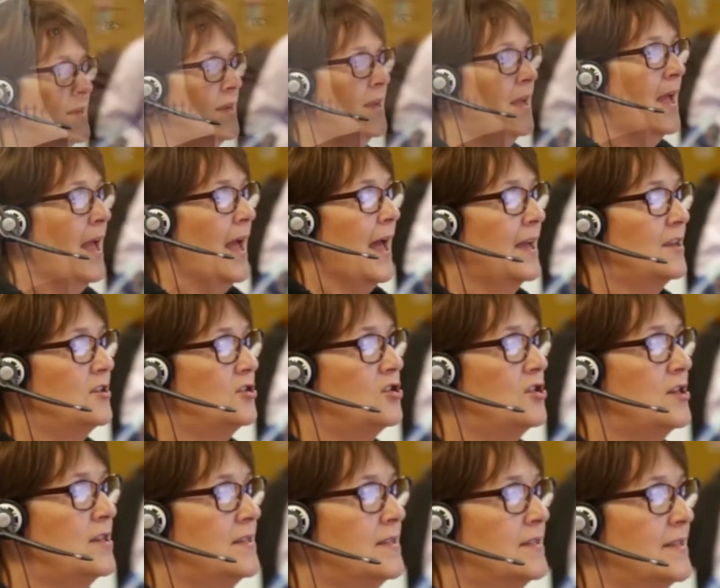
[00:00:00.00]
They can also
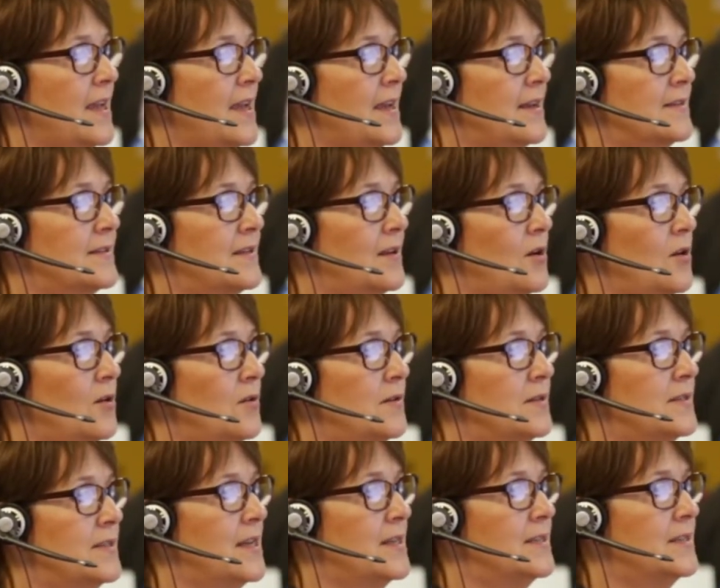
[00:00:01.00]
use the advice line
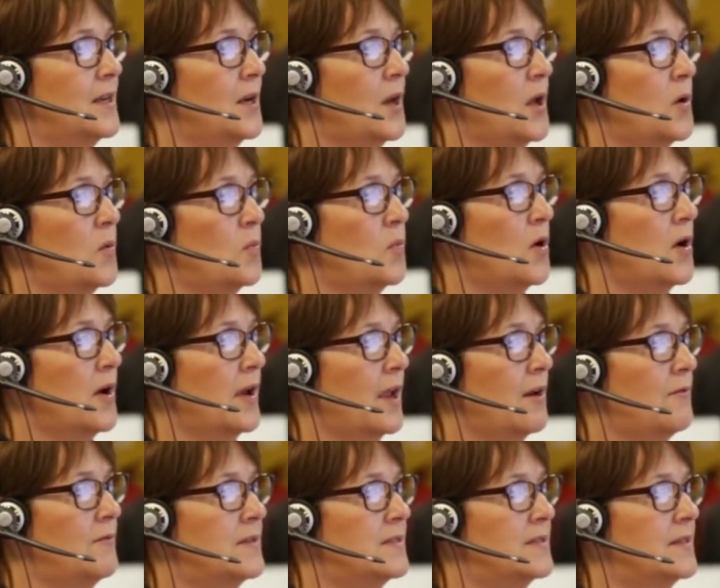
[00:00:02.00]
for a
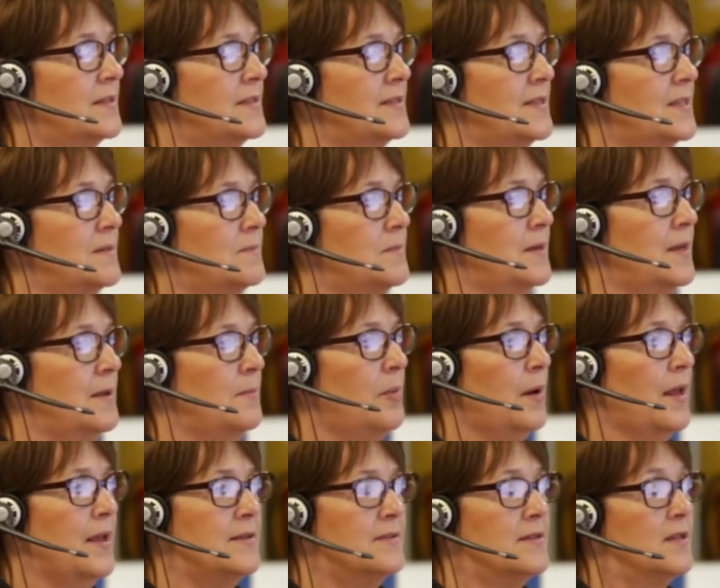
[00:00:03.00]
commercial legal matter,
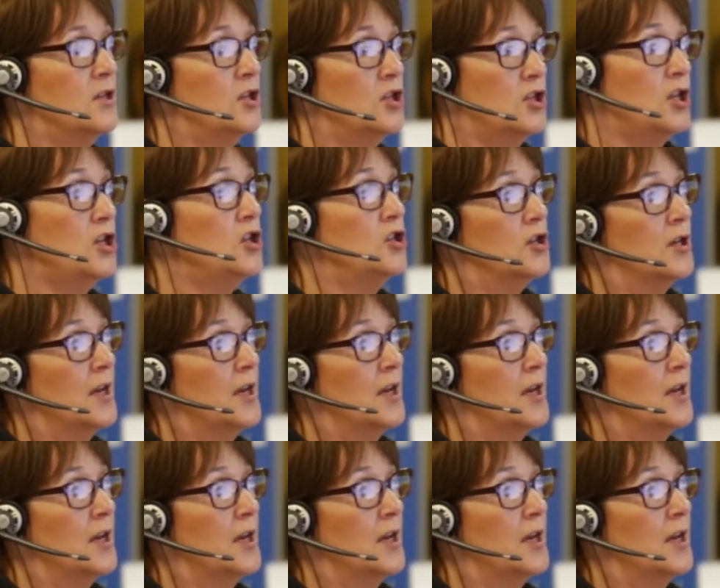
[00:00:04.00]
such as a